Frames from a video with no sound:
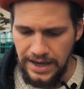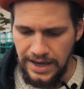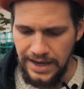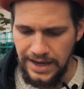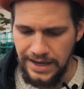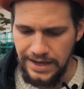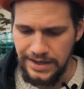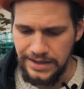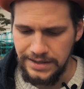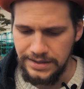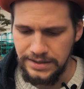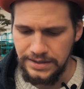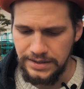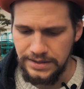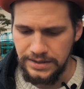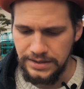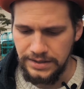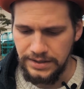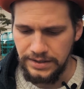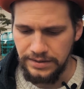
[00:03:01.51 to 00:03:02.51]

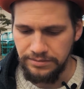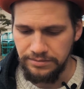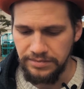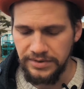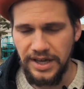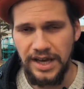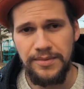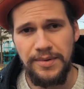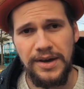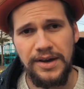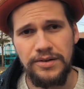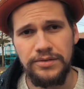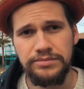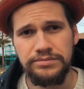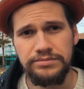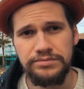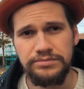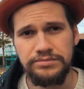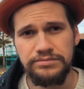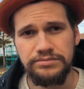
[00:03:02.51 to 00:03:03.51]
and came out
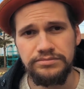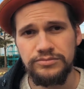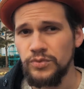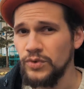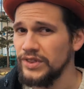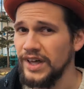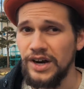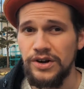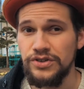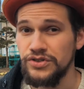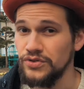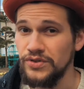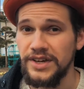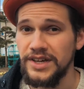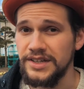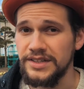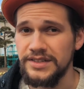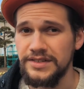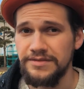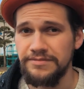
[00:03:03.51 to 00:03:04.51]
without a
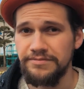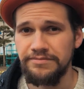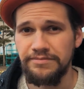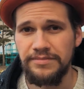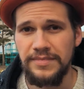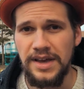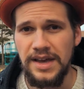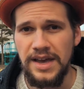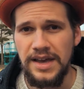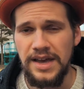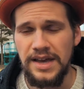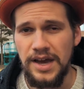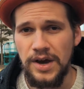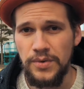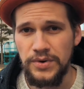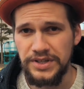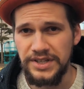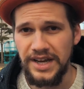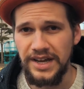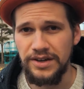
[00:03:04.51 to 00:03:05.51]
drinks. I
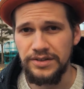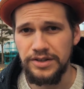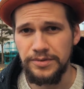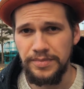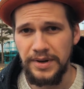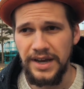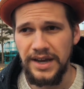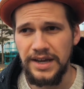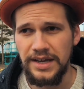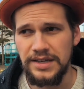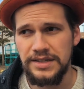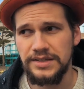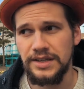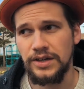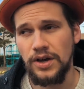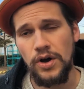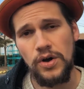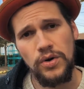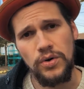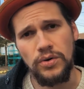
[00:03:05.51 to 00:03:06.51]
went down to pay. He's like,
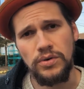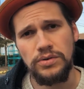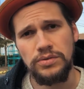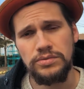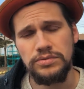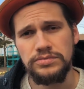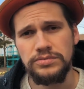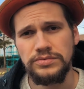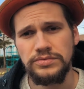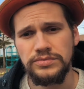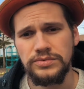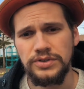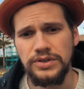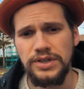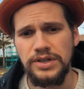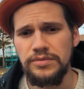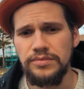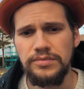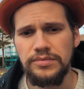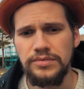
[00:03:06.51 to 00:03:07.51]
oh, you
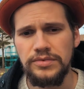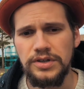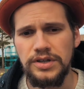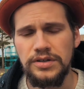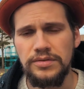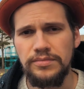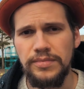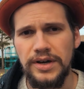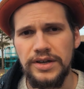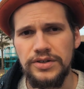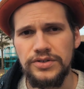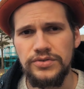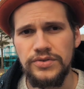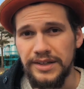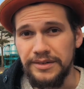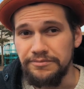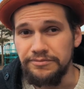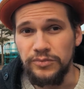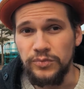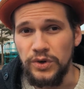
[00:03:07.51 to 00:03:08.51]
didn't you didn't buy your
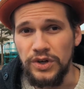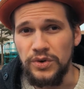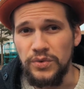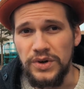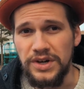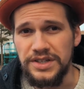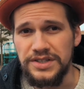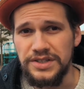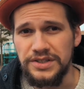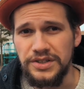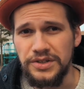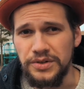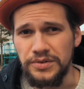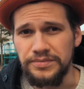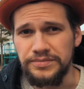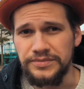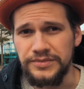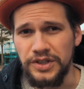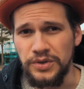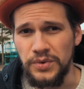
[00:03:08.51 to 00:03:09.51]
drink. What do you want us to do?
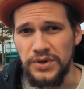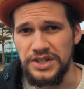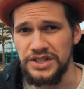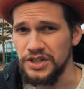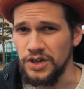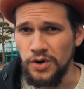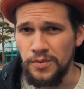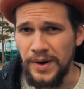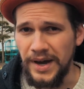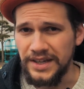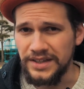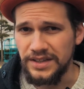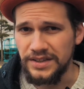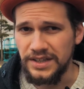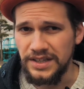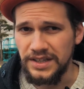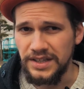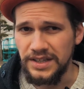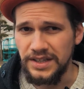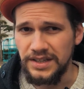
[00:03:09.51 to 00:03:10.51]
Do you want us to go back to
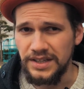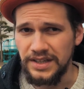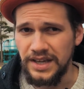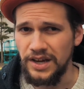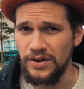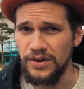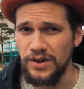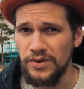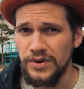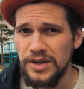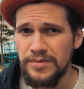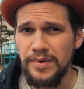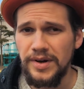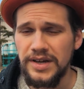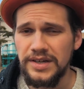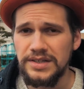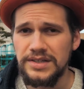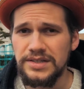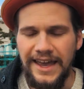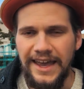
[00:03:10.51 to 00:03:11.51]
the the karaoke
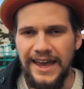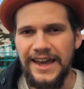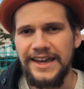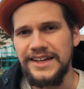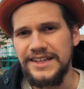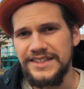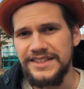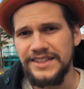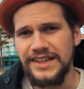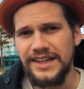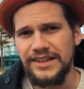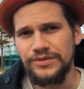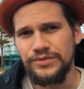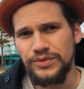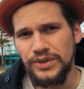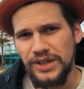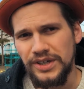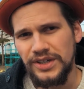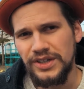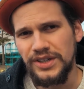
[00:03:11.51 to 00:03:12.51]
box? And he said,
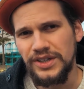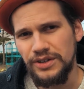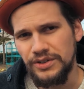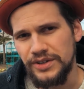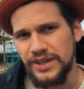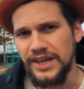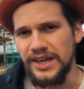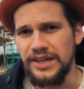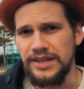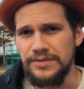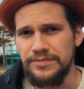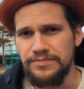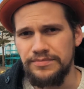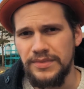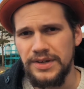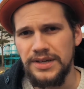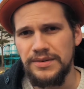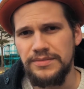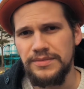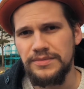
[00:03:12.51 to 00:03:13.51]
uh, okay,
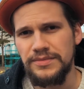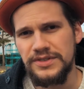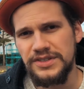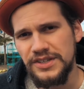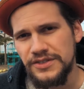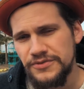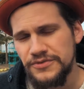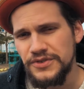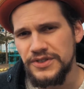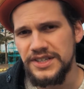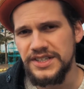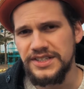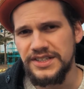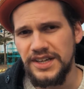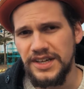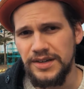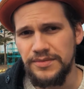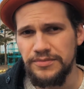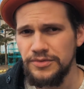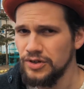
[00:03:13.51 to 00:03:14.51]
maybe just for this
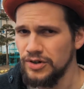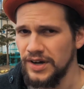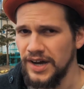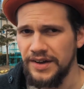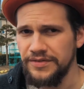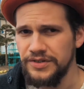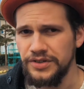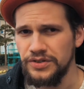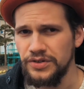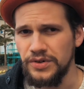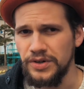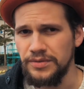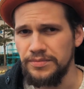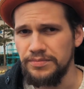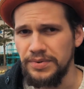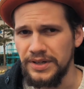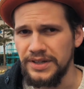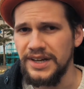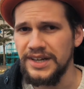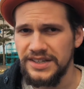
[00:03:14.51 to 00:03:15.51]
time you don't have to do it,
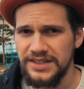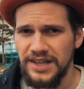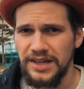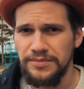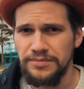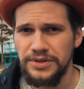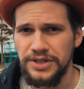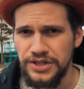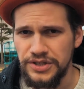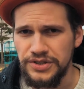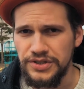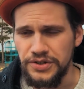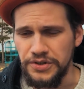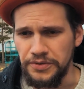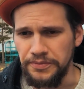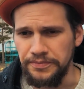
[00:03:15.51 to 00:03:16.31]
but next time please do.